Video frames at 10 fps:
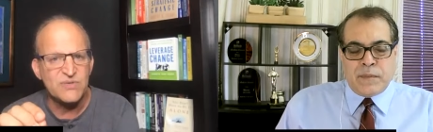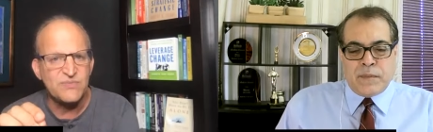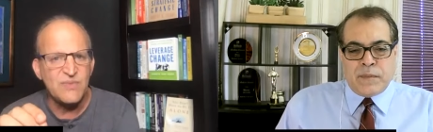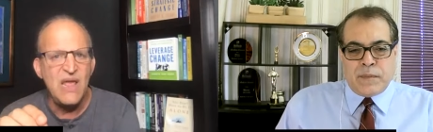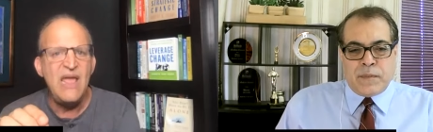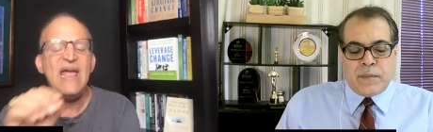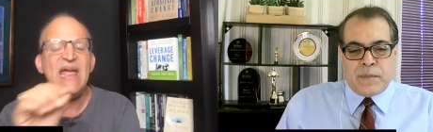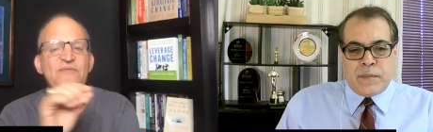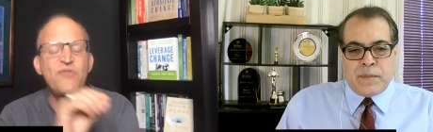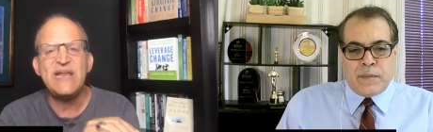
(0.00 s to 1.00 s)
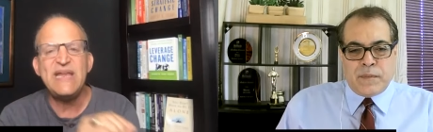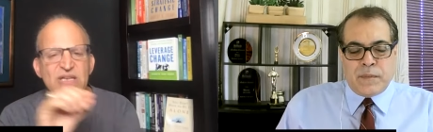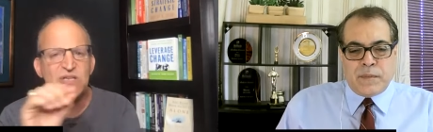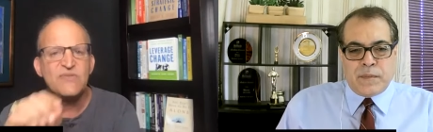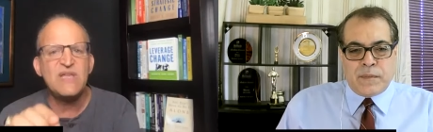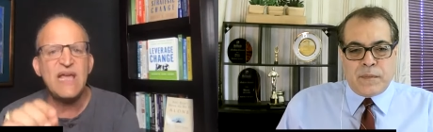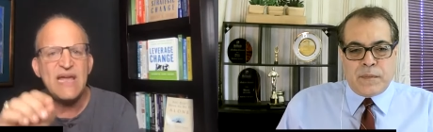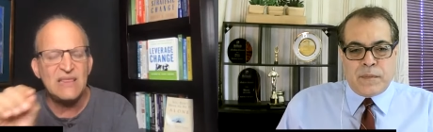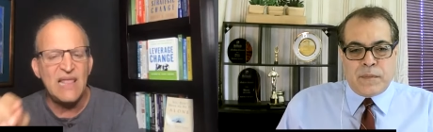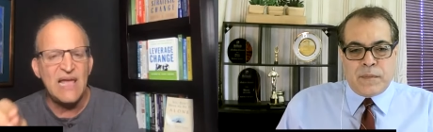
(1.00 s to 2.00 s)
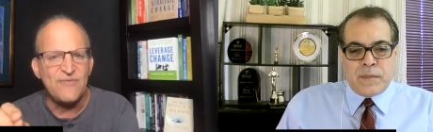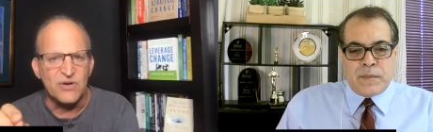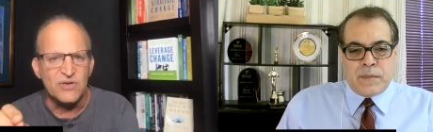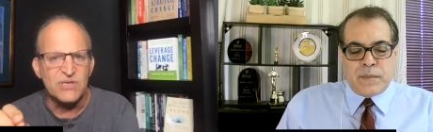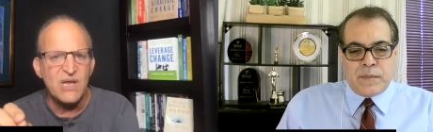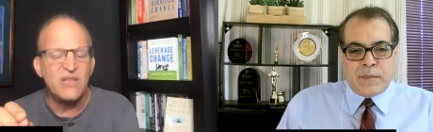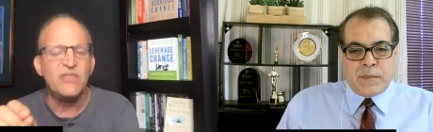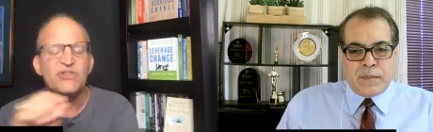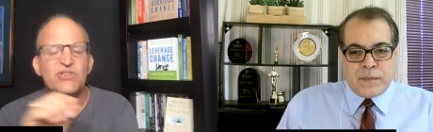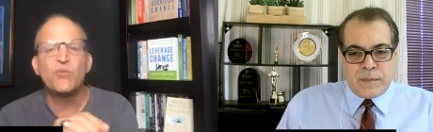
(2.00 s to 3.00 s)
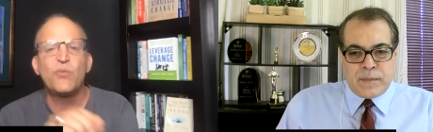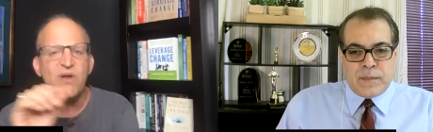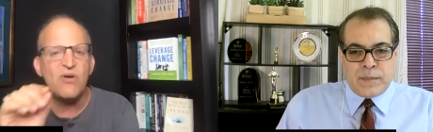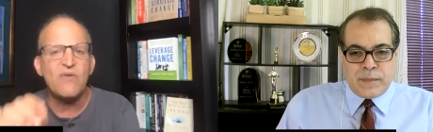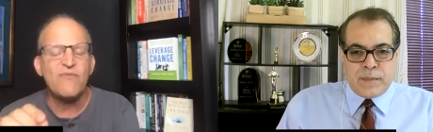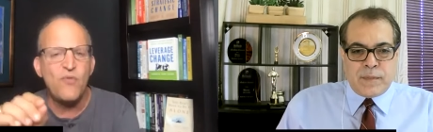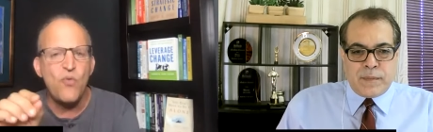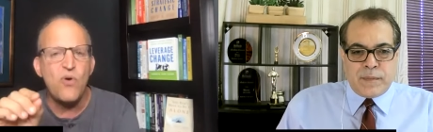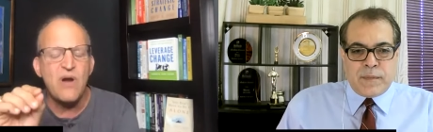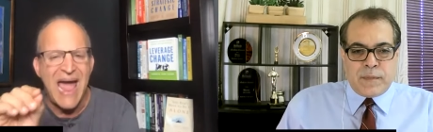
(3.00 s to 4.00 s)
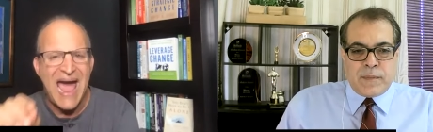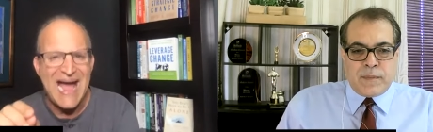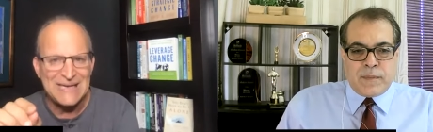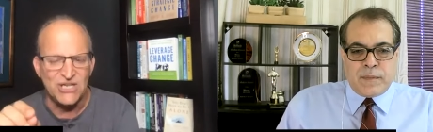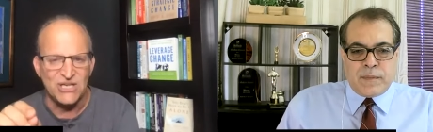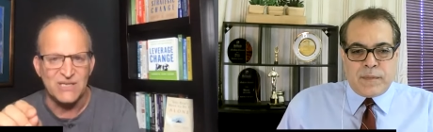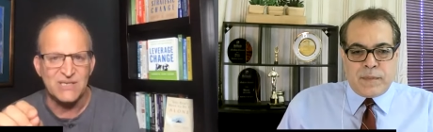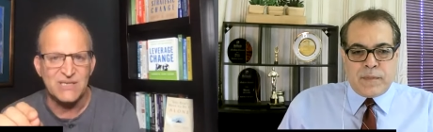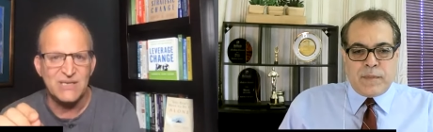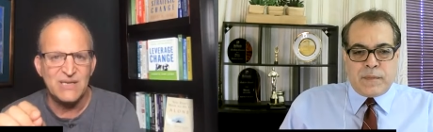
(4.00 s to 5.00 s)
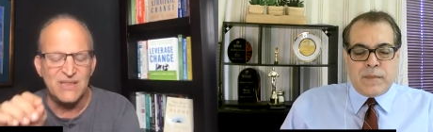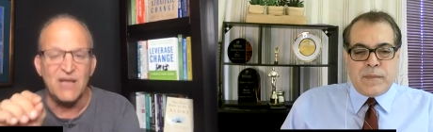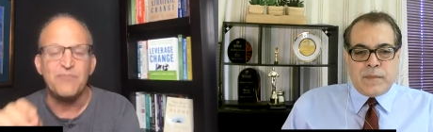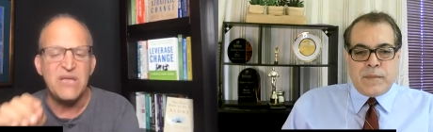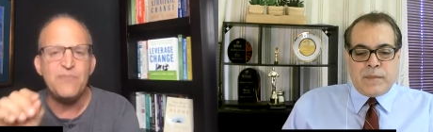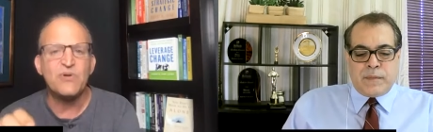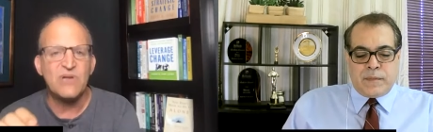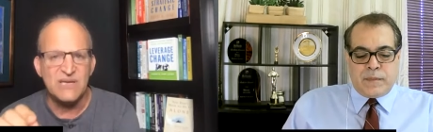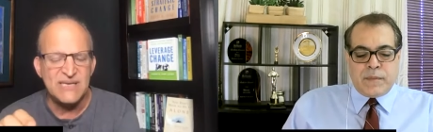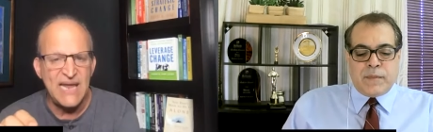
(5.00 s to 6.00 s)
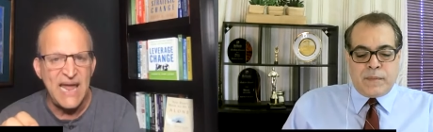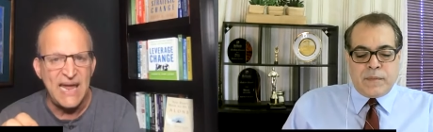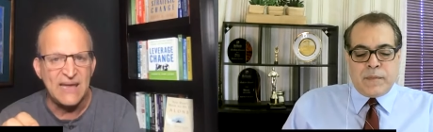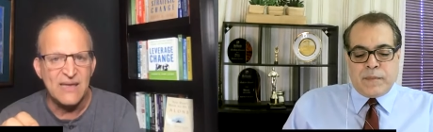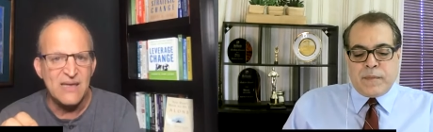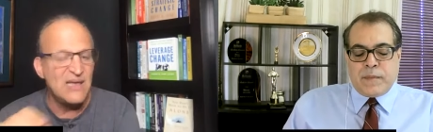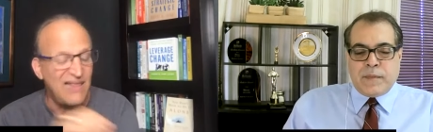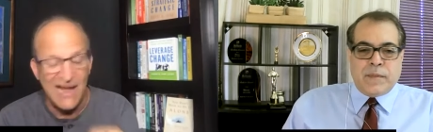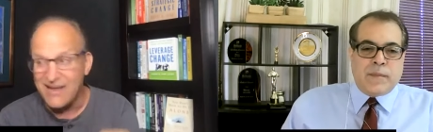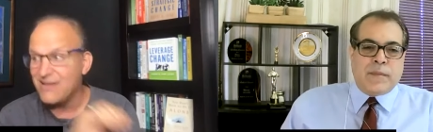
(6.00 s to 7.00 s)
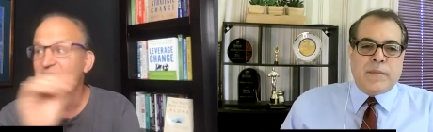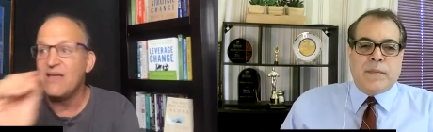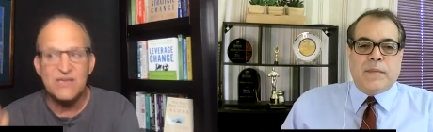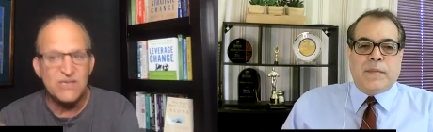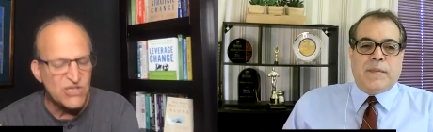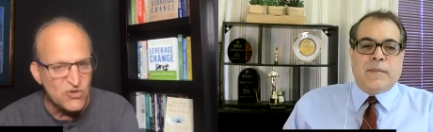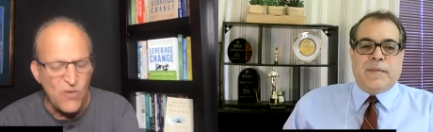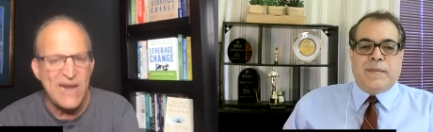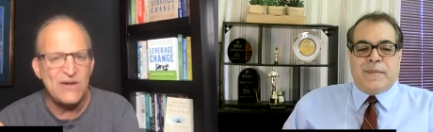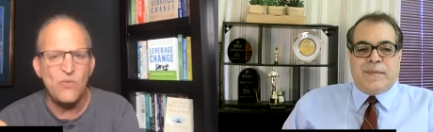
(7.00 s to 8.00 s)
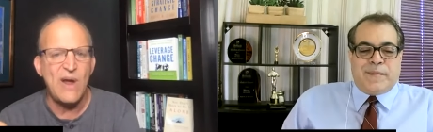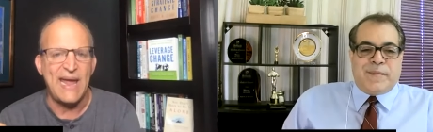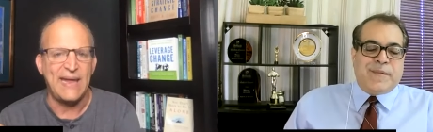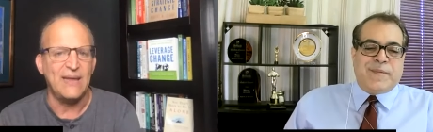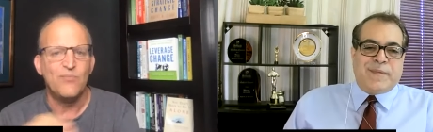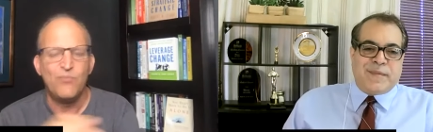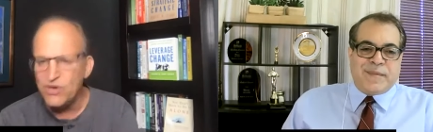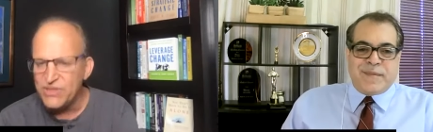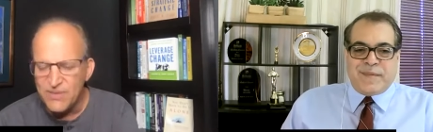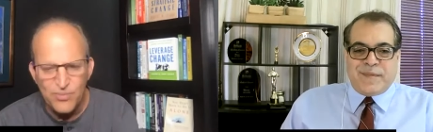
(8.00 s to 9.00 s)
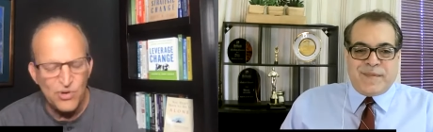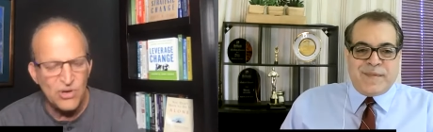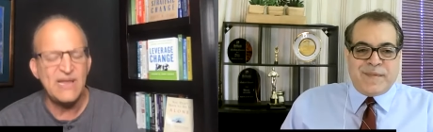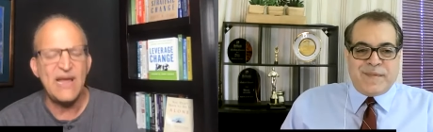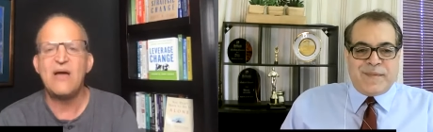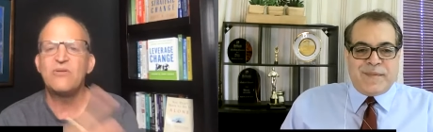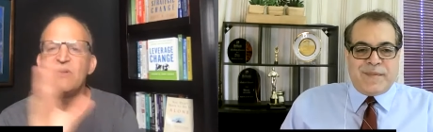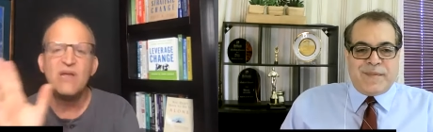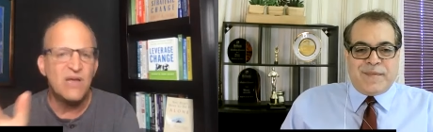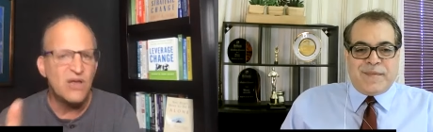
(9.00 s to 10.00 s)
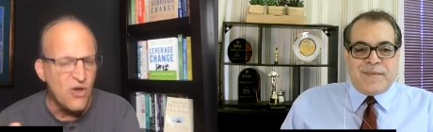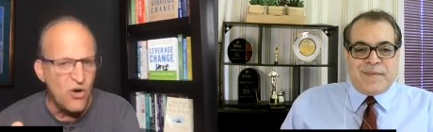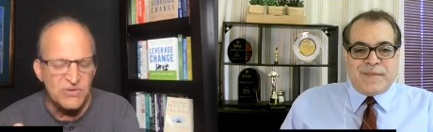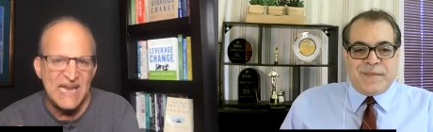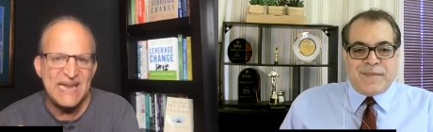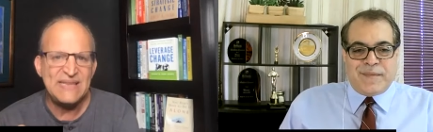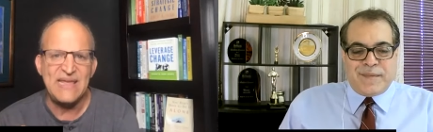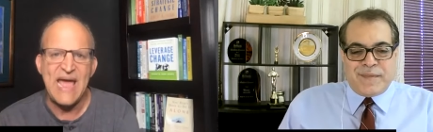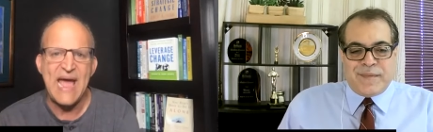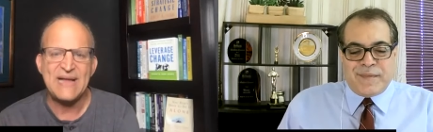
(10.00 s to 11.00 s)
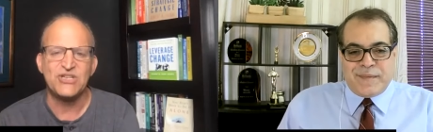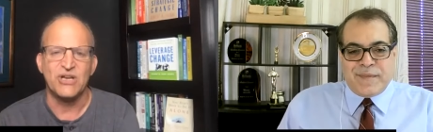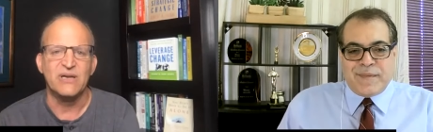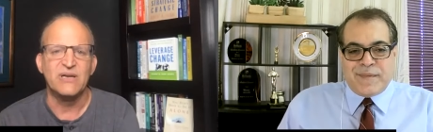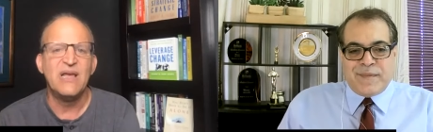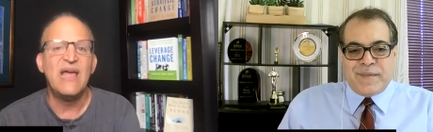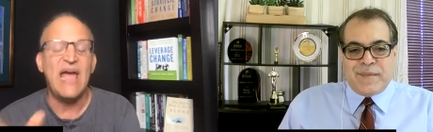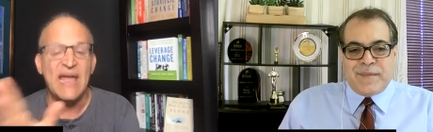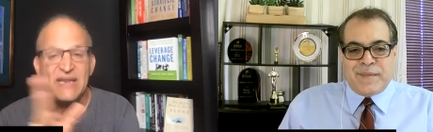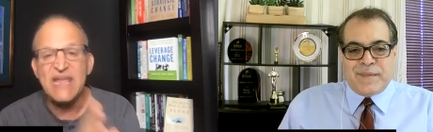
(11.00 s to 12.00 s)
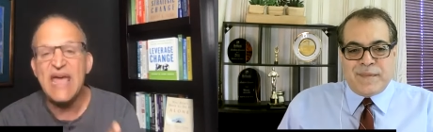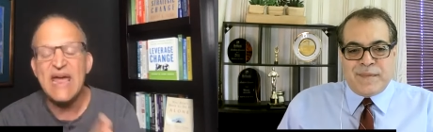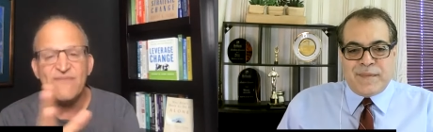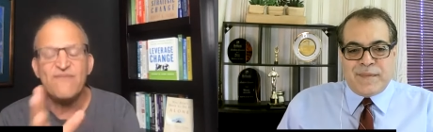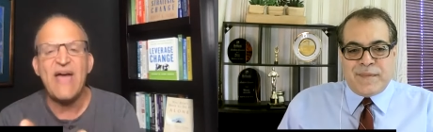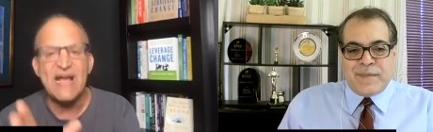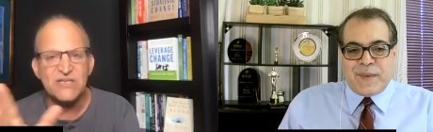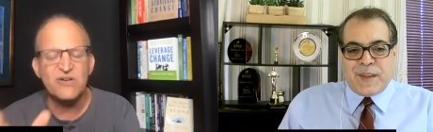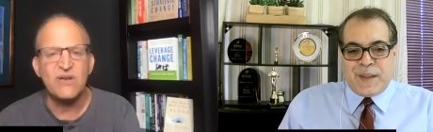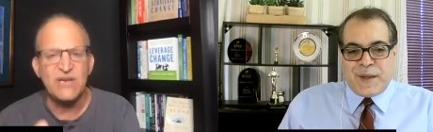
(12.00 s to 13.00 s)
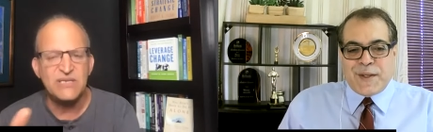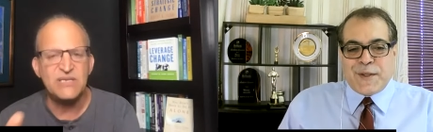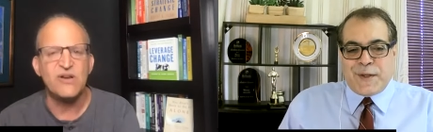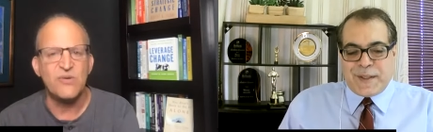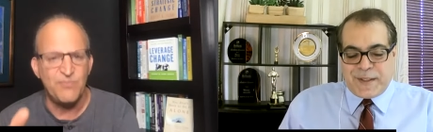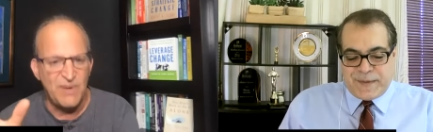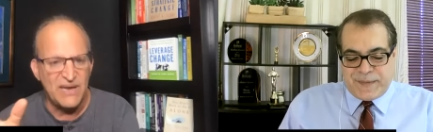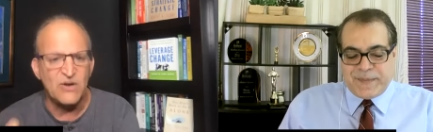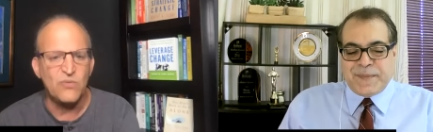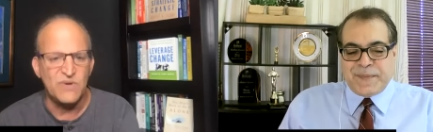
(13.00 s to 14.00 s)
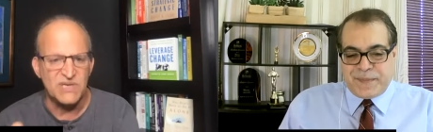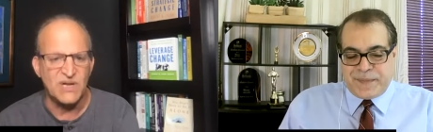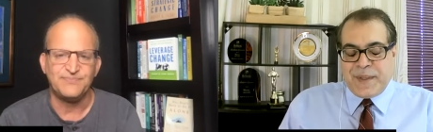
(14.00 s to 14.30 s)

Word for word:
Speaker 1: And for each of the eight levers, there's three or four actions that people can take, like straight away, put the book down, go take the action, and get faster, easier, better results.